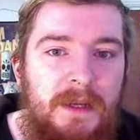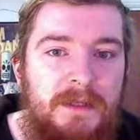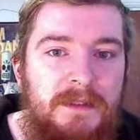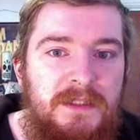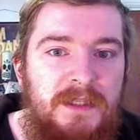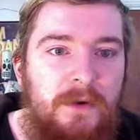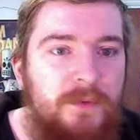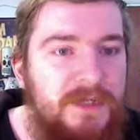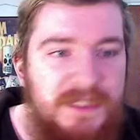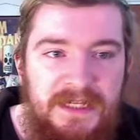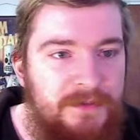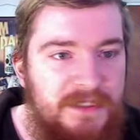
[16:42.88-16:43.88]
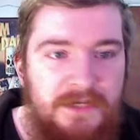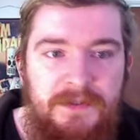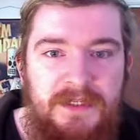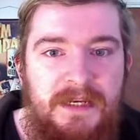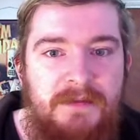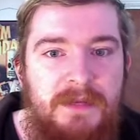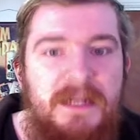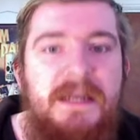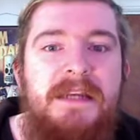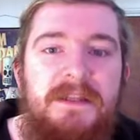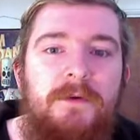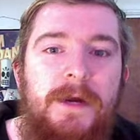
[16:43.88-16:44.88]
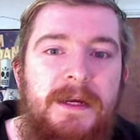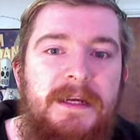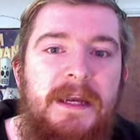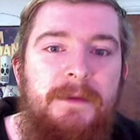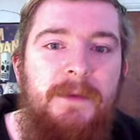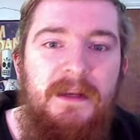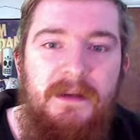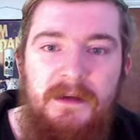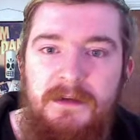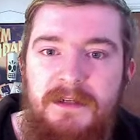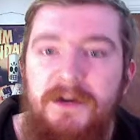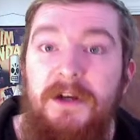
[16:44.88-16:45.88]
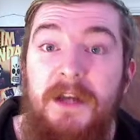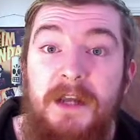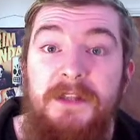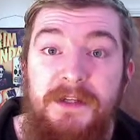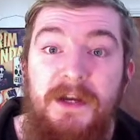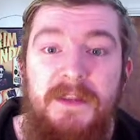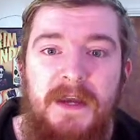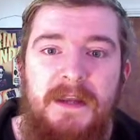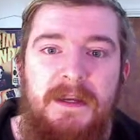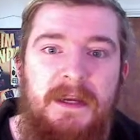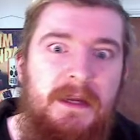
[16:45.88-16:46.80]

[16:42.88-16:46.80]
So I wouldn't say it was outstanding, but it is a great game, and I can't deny that